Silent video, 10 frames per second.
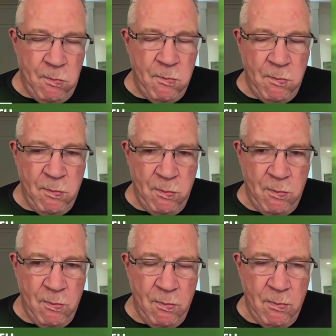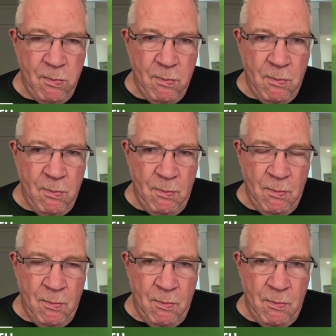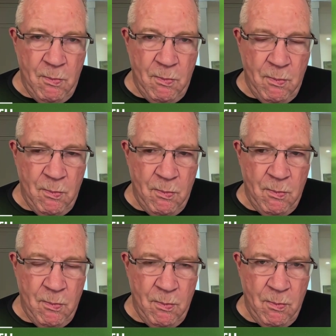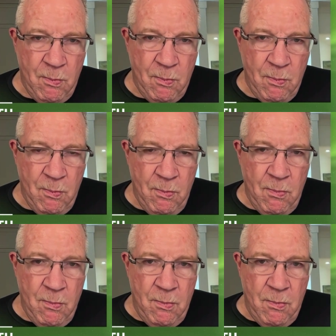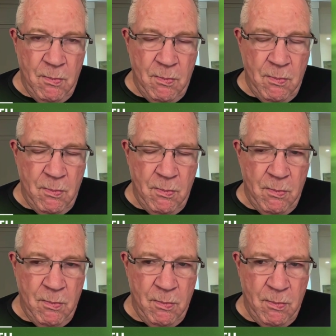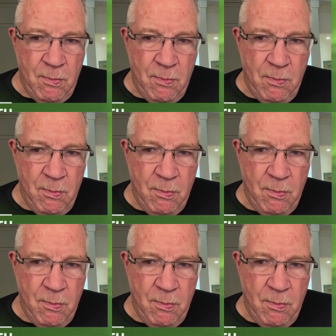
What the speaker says: (not speaking)